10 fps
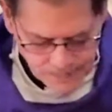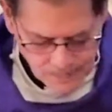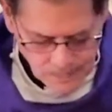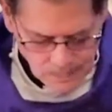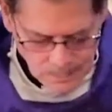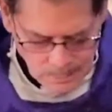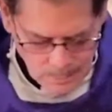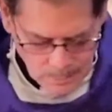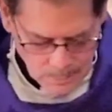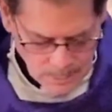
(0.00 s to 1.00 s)

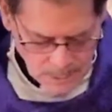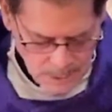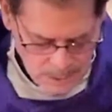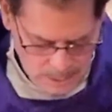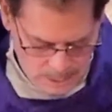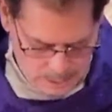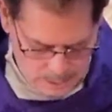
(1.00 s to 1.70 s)
[no speech]